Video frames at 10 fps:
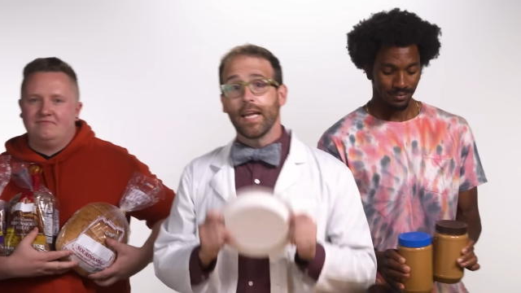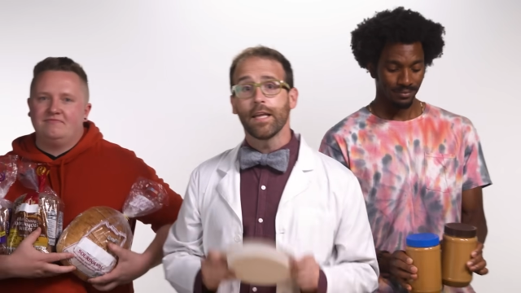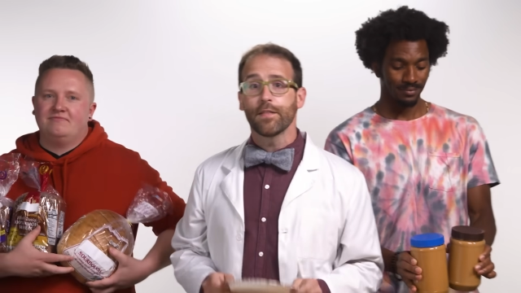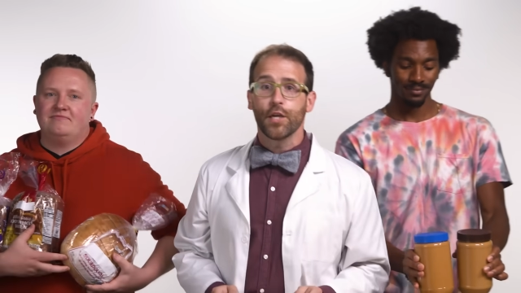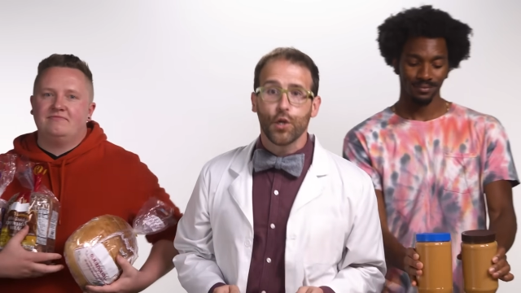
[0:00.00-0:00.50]

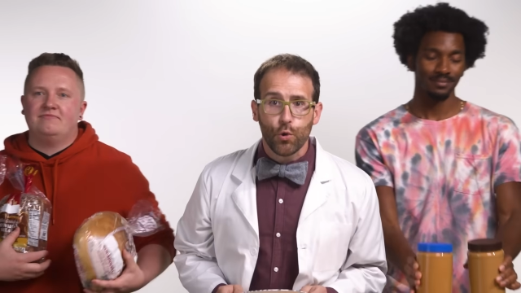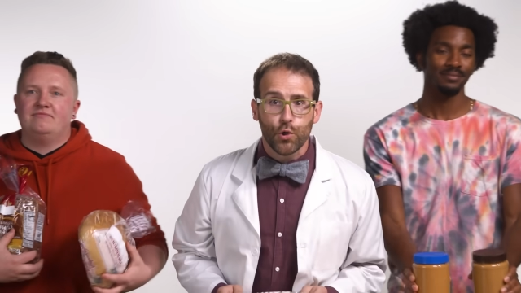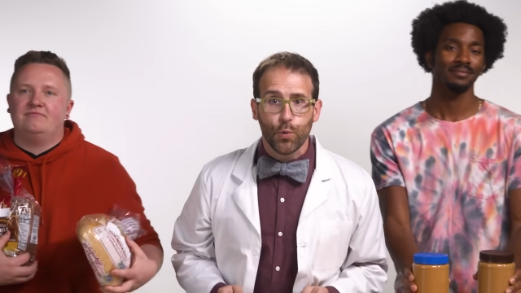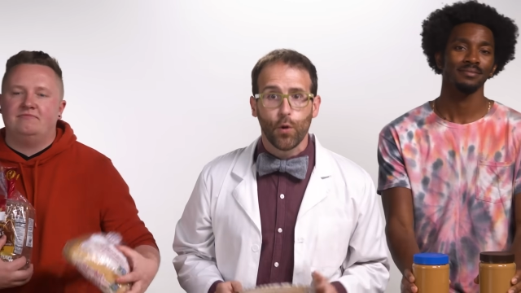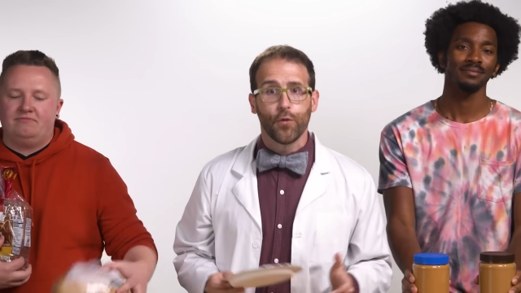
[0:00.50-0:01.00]
Speaker 1: In the
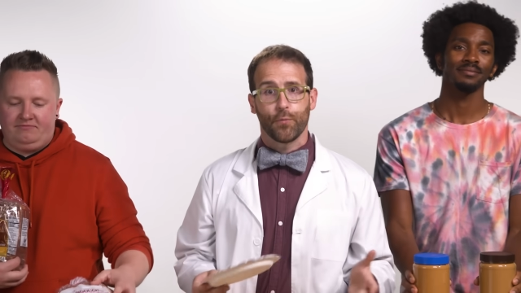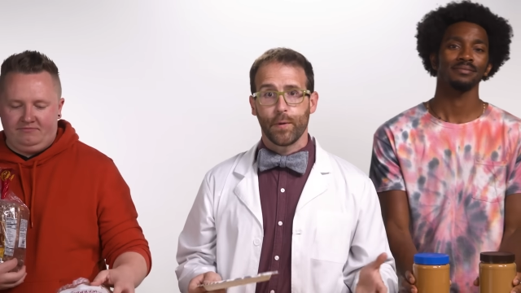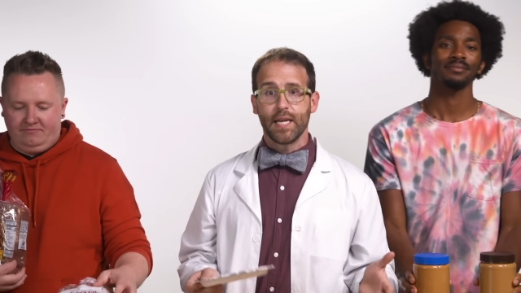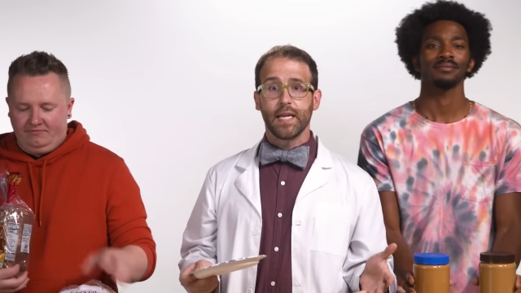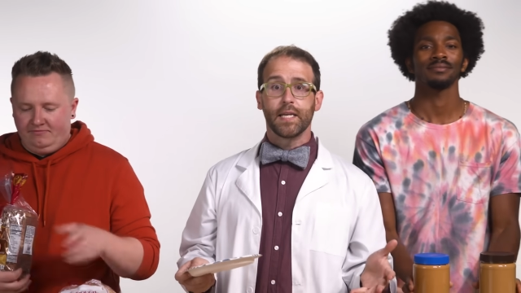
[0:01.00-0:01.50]
usual
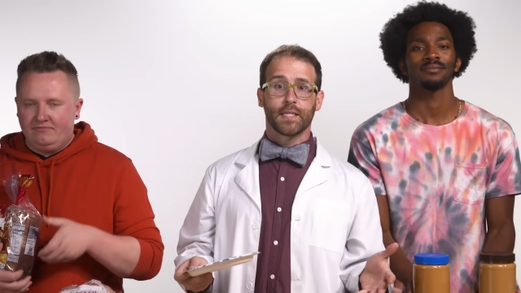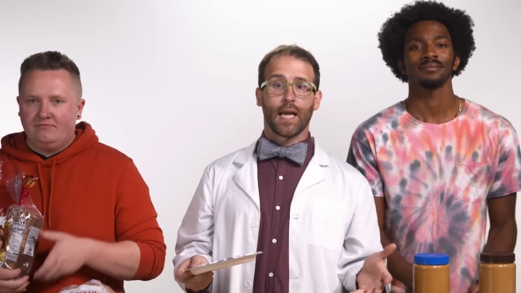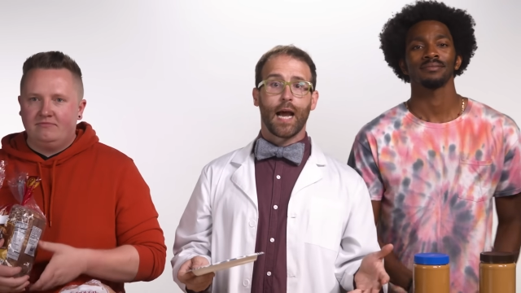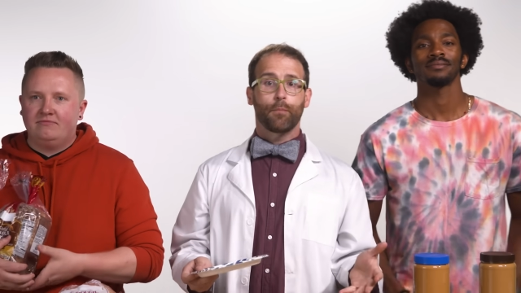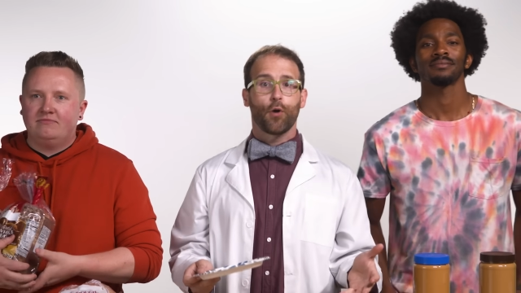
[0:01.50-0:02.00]
3D
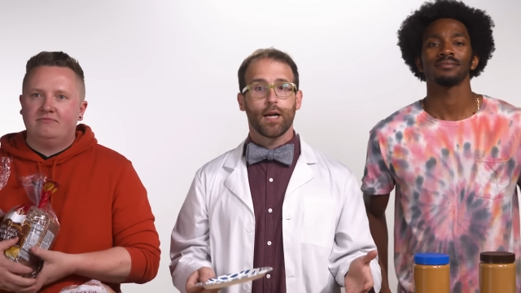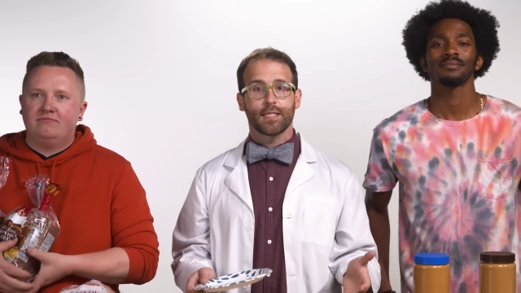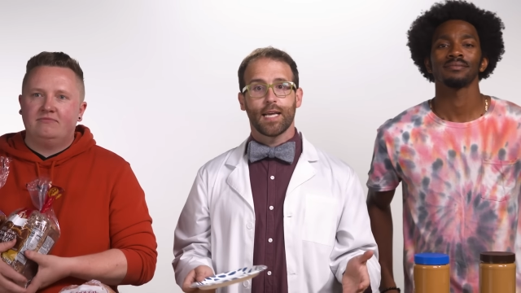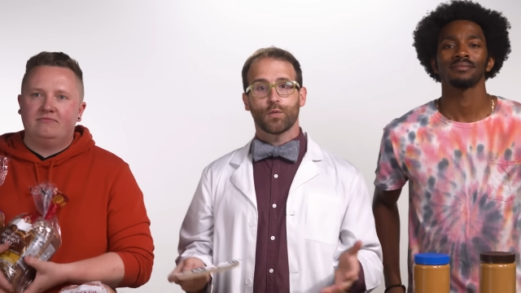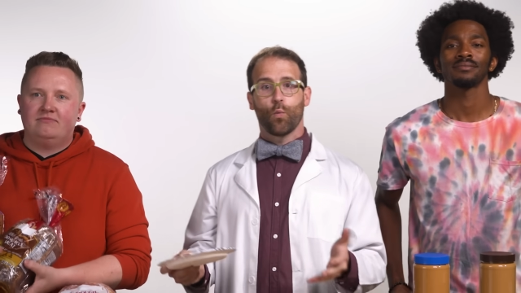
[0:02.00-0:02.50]
design
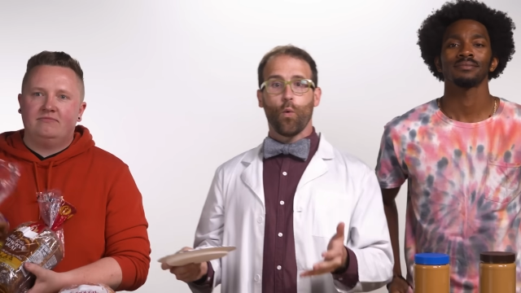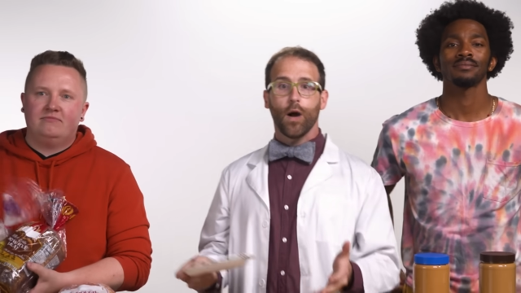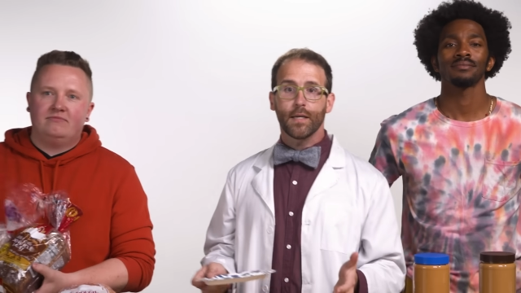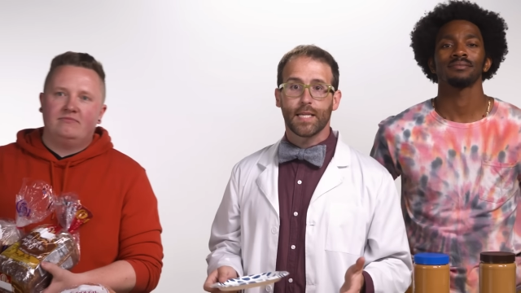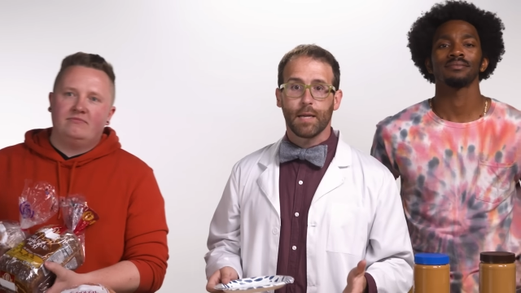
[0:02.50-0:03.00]
process,
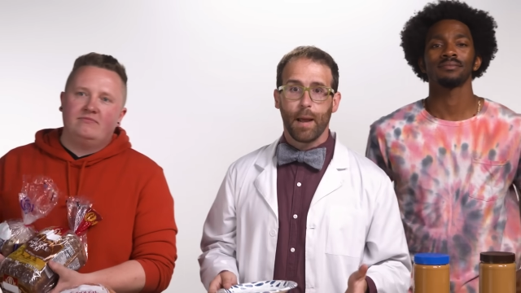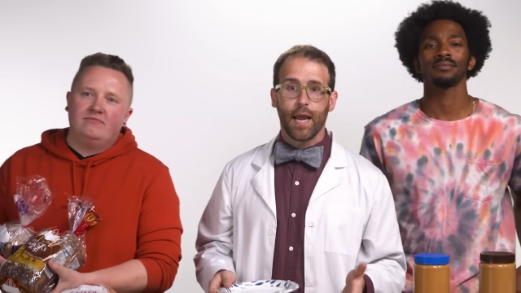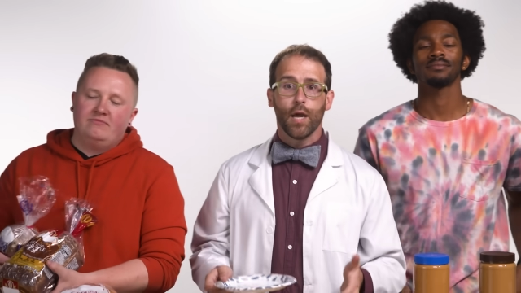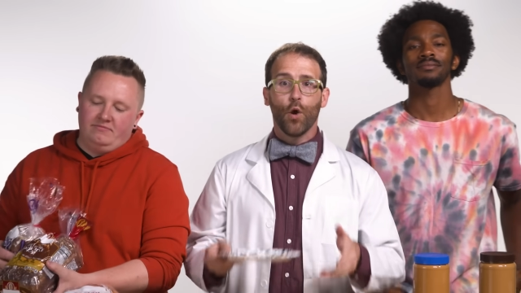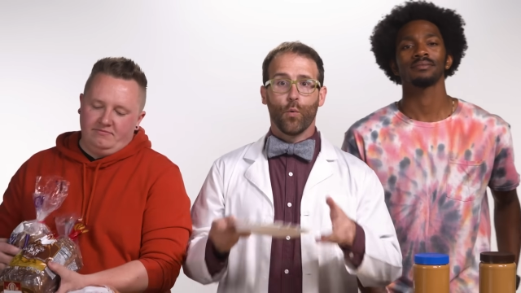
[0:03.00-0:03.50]
one
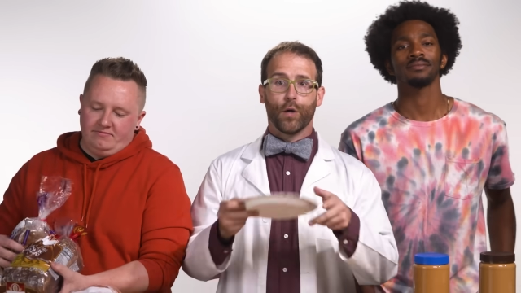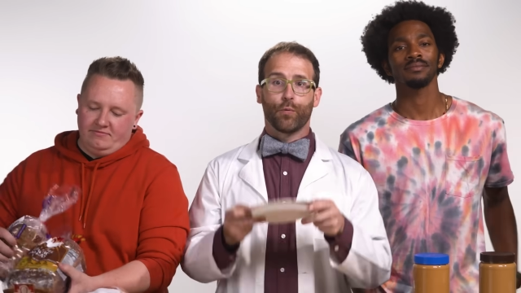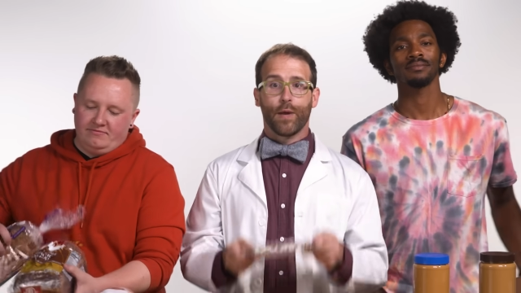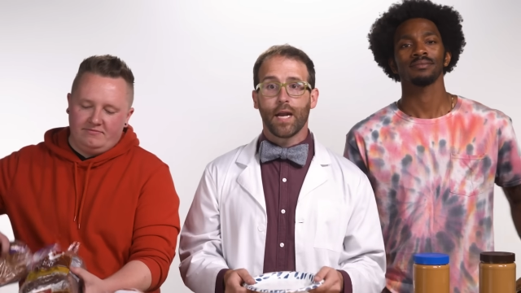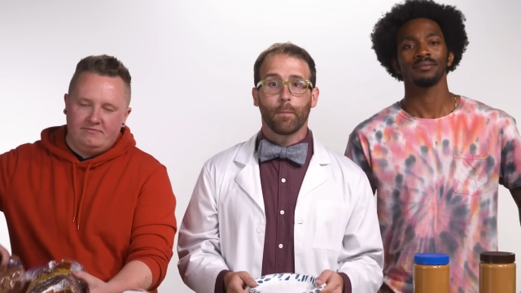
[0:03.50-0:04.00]
teammate would
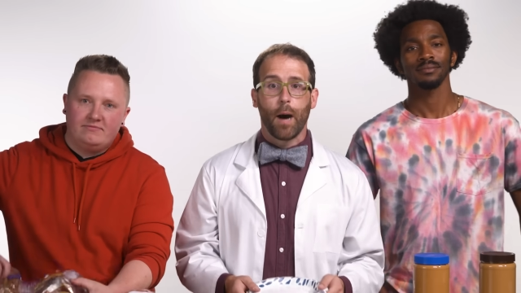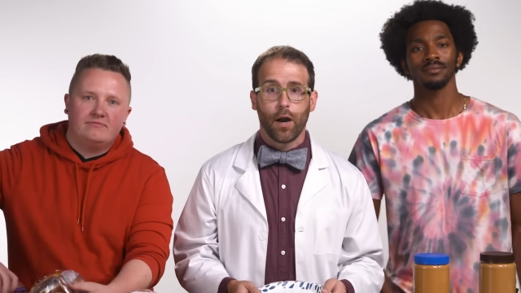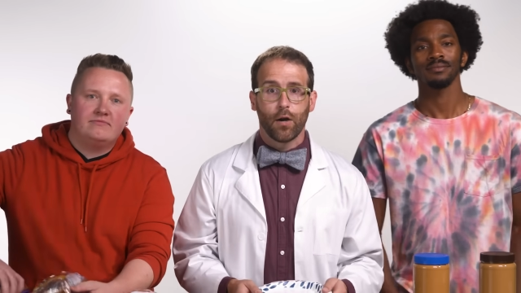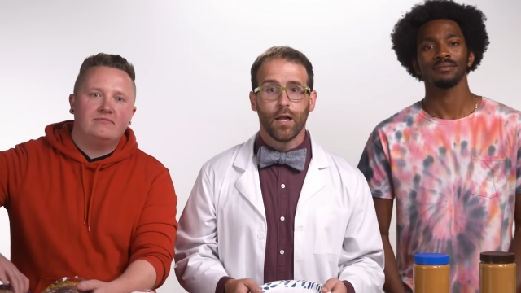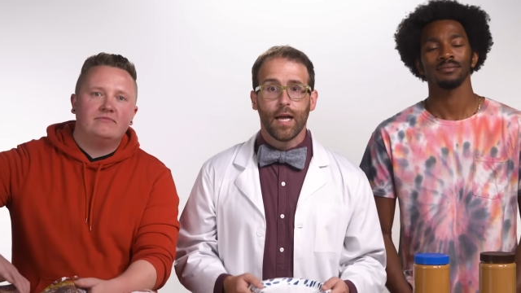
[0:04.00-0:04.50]
create a
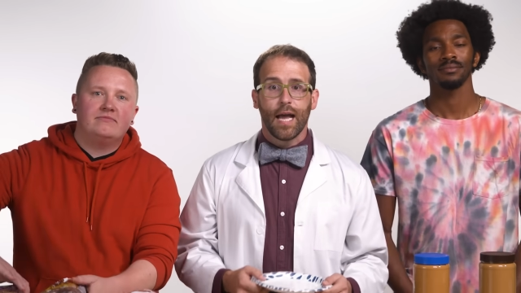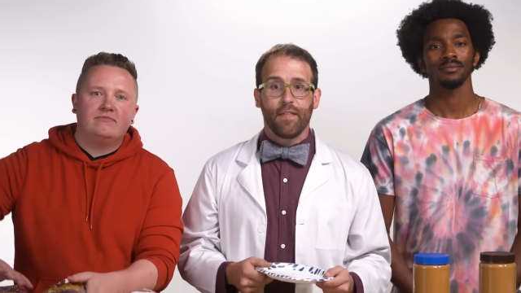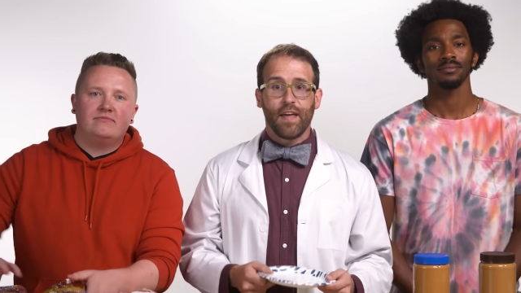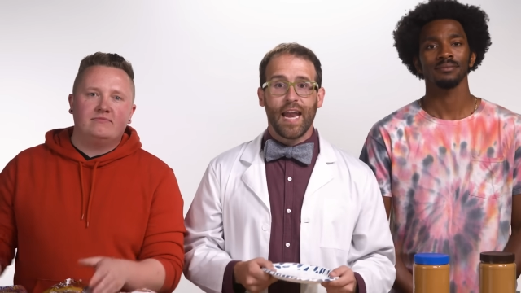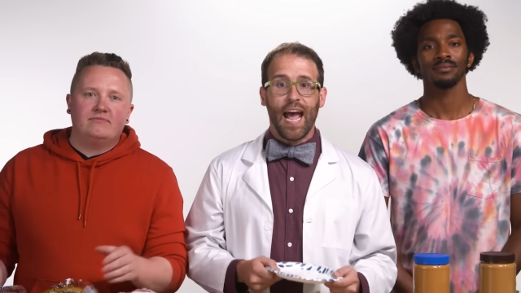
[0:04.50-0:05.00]
model
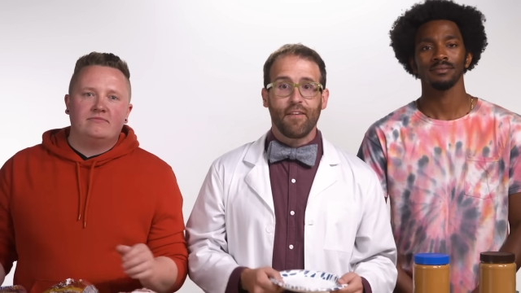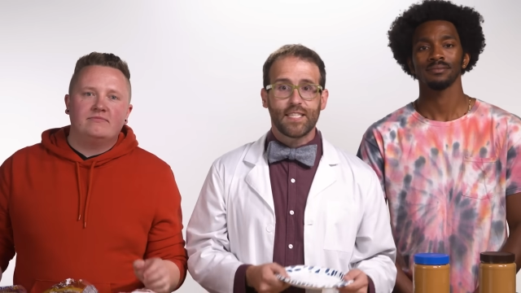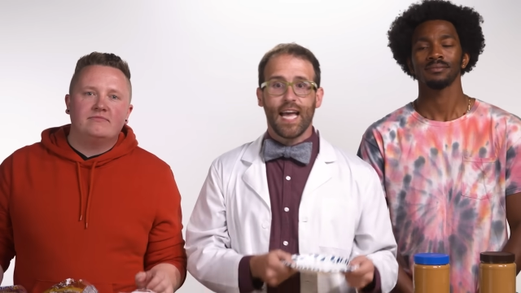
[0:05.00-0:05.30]
and then have